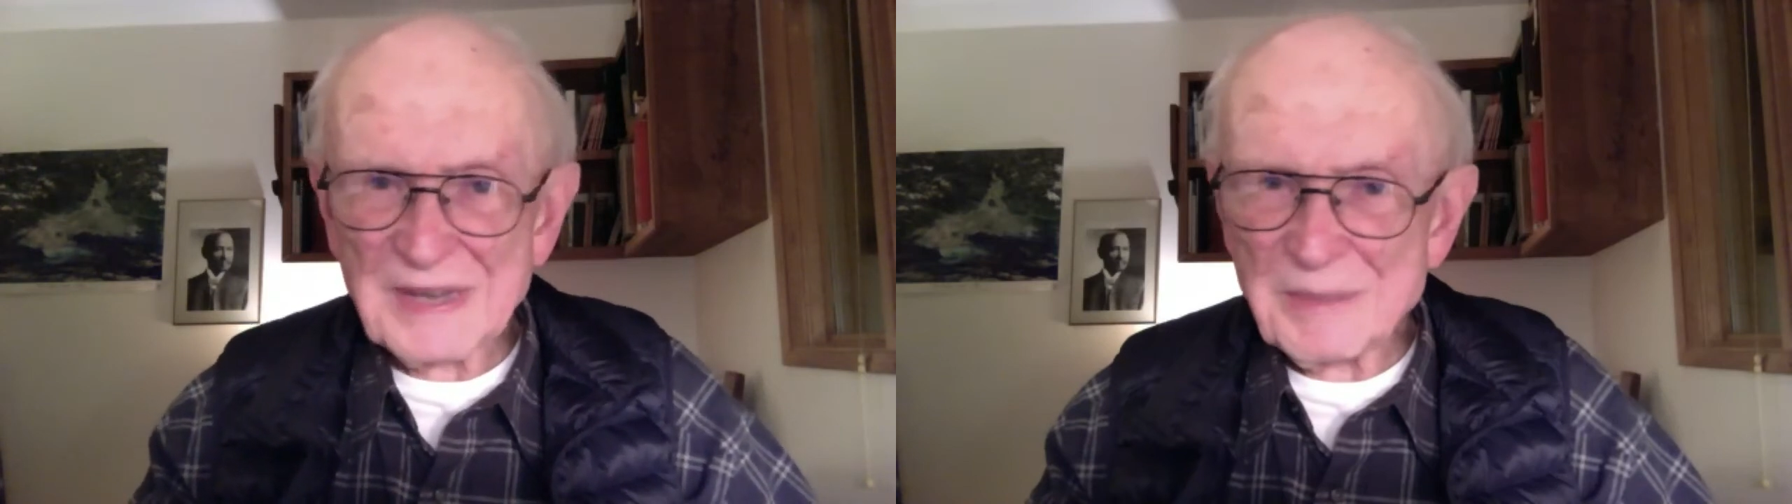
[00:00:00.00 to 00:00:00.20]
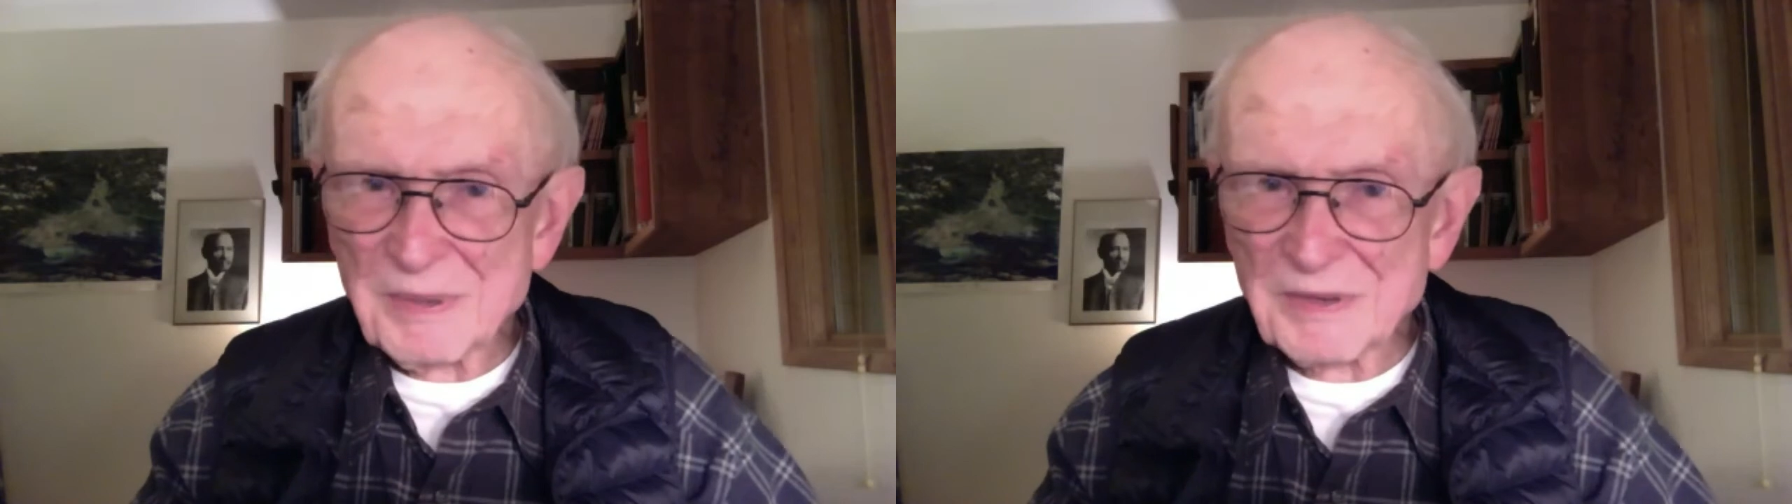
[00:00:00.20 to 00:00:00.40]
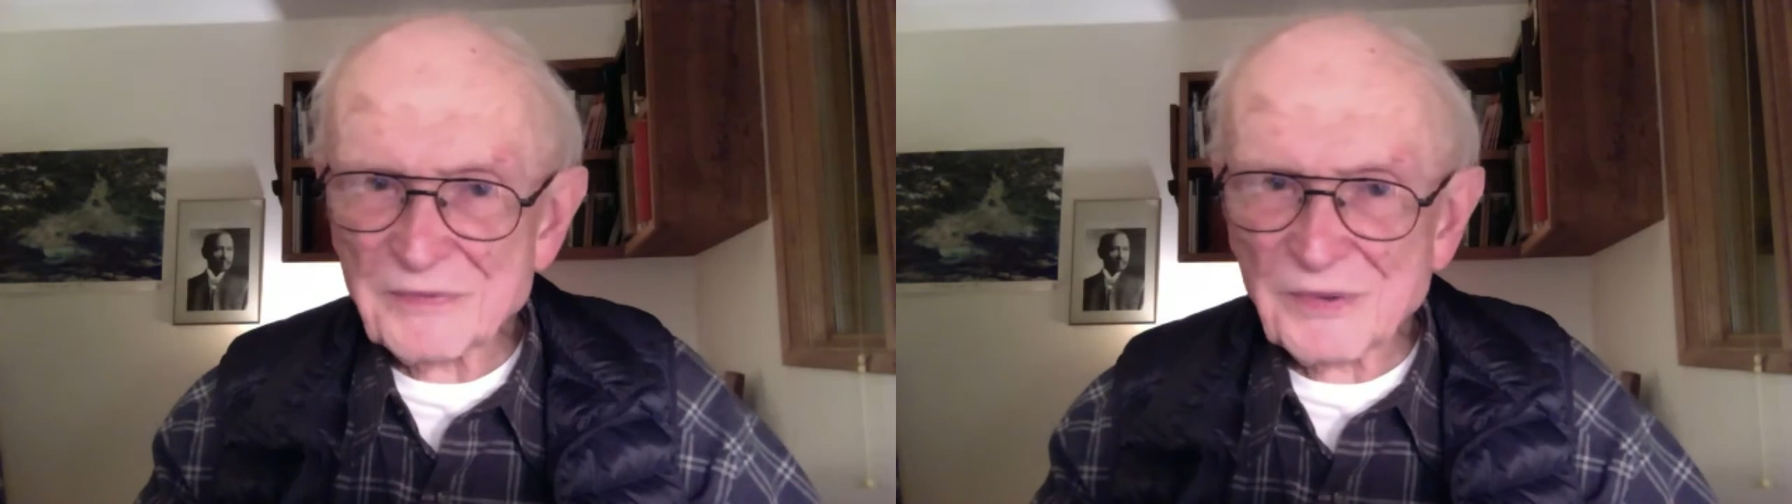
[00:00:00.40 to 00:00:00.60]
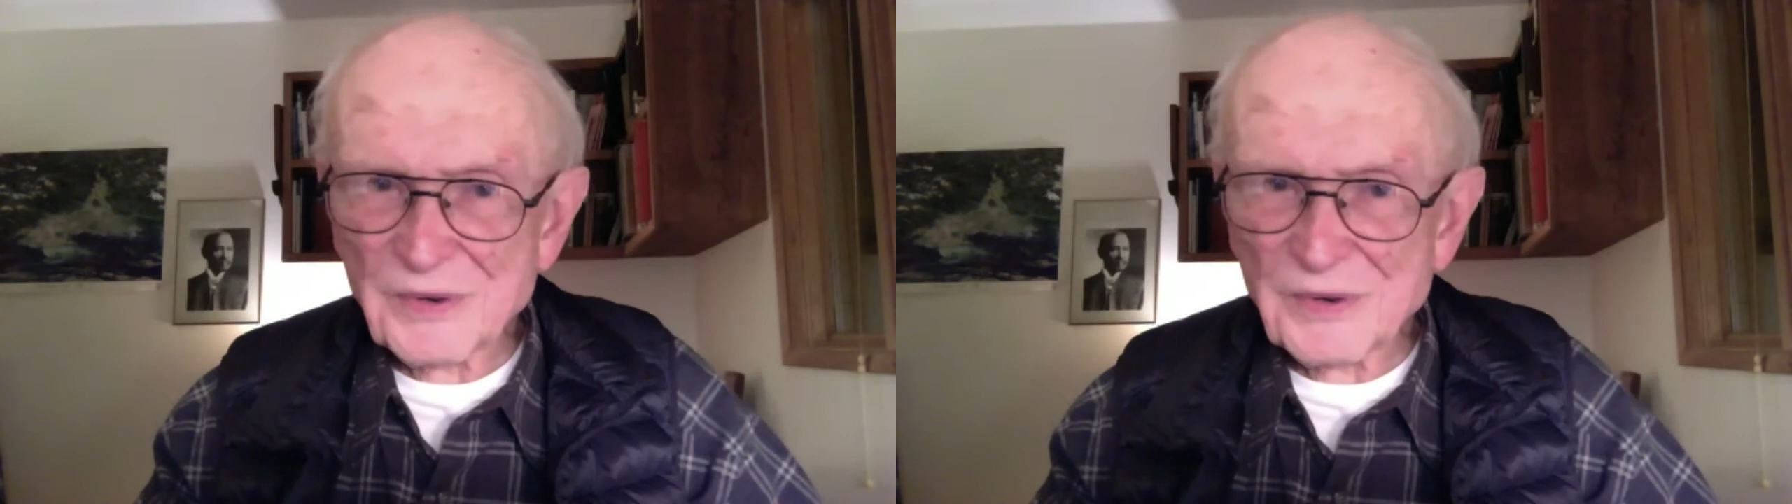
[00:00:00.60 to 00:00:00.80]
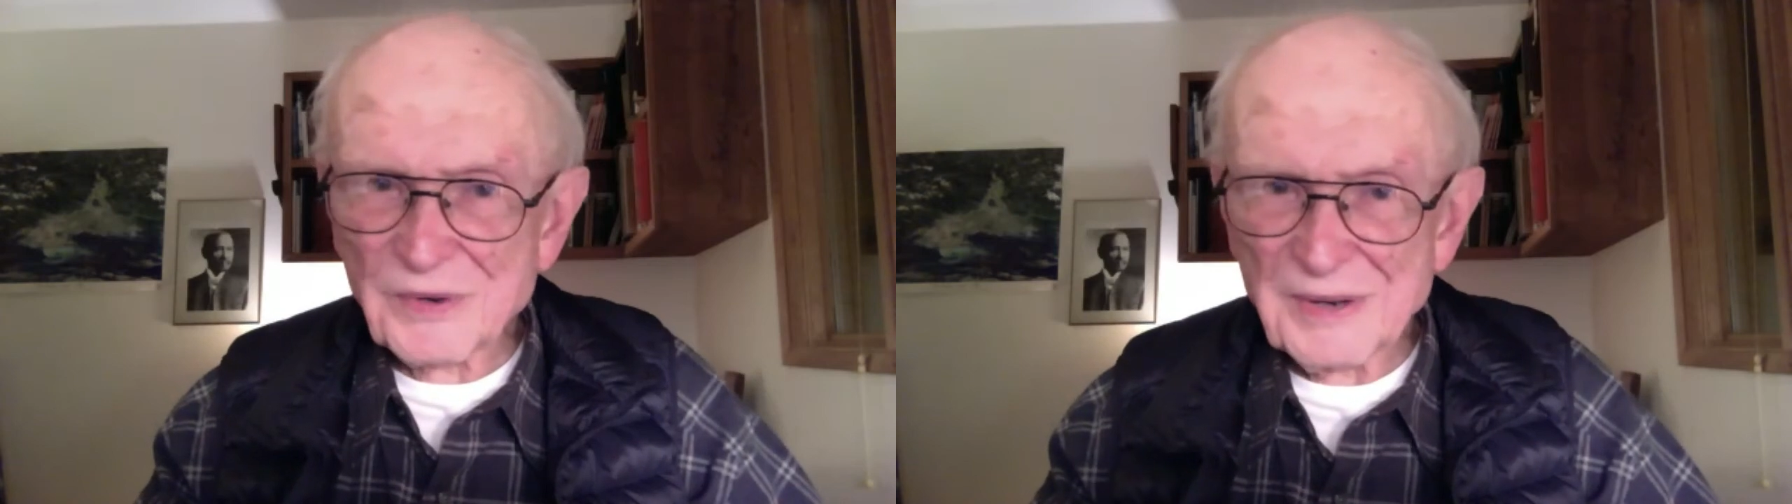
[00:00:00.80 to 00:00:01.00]
he built for
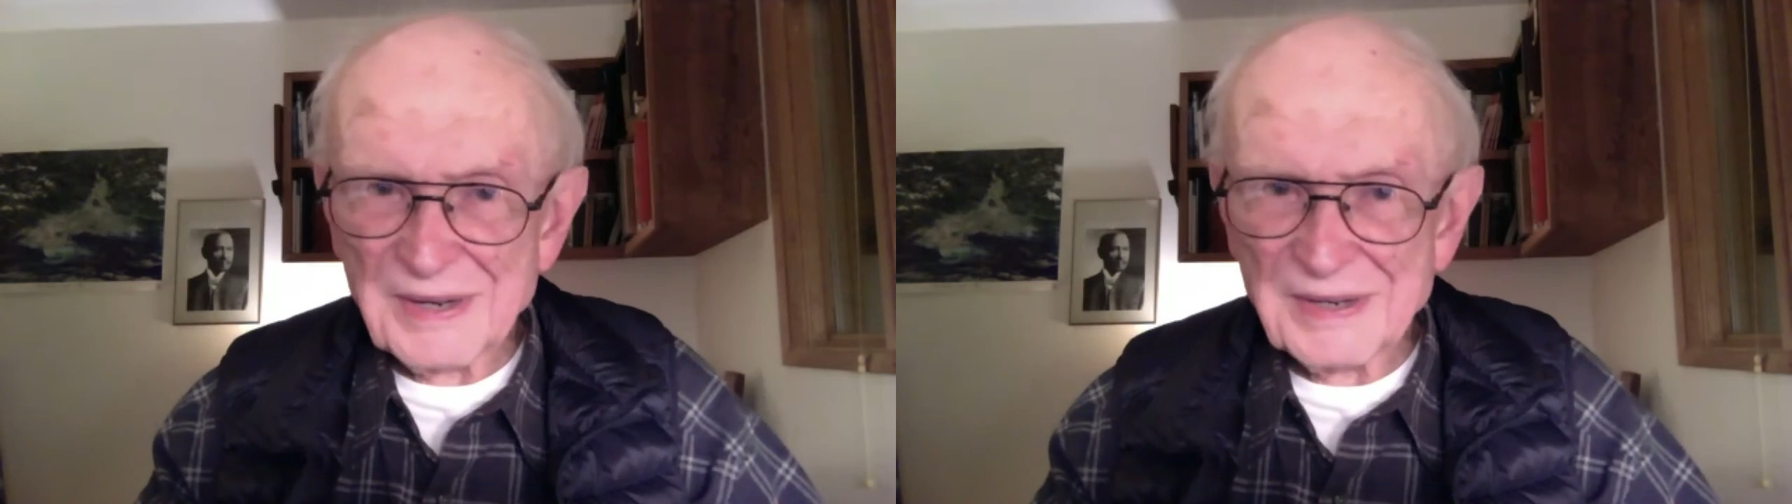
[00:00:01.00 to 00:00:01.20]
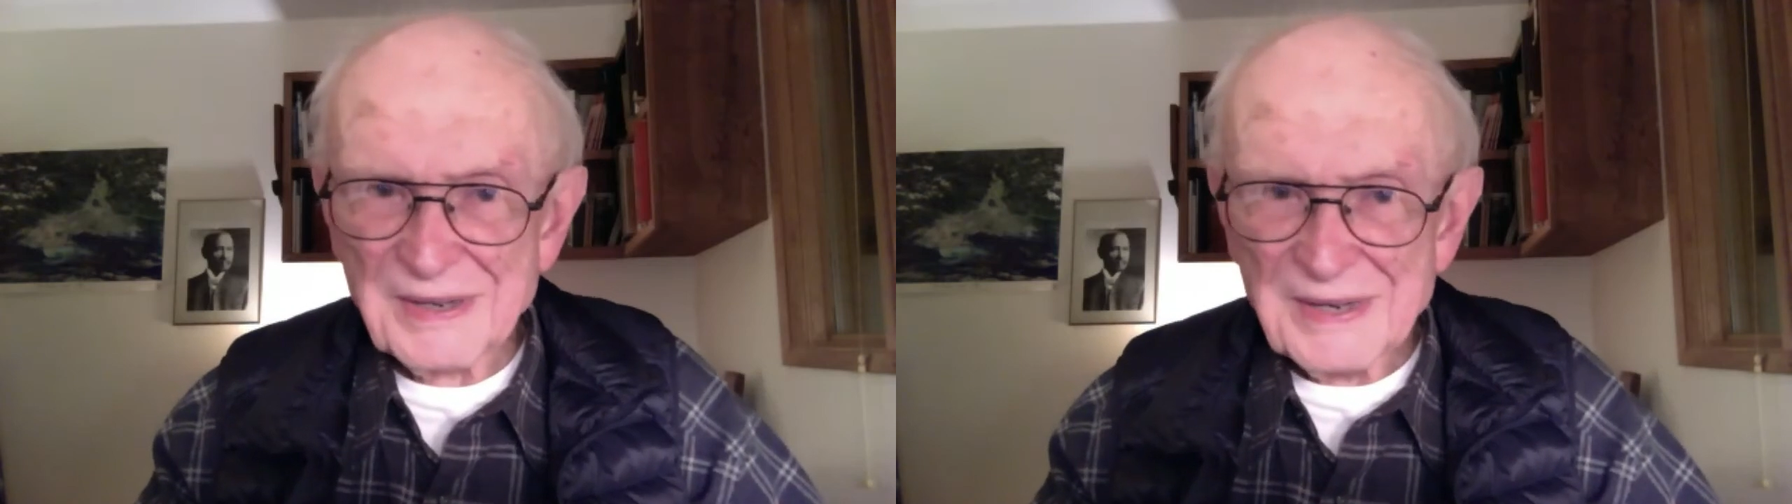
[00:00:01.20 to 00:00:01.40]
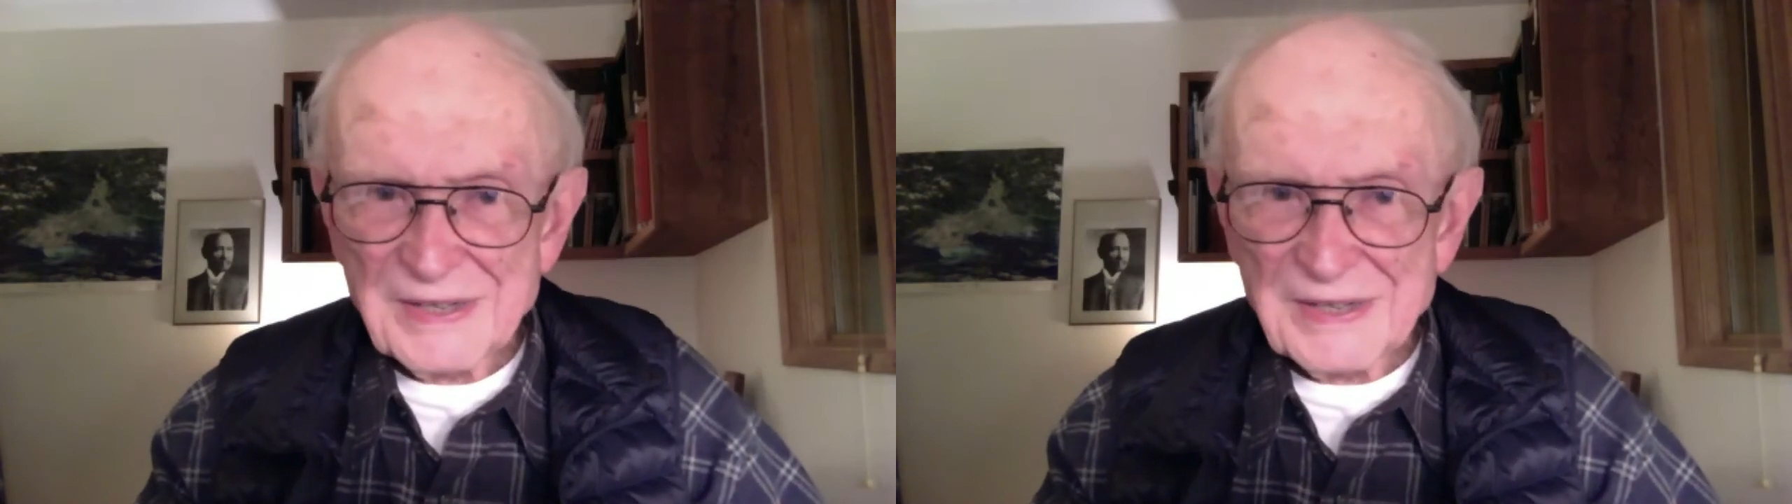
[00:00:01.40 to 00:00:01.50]
her in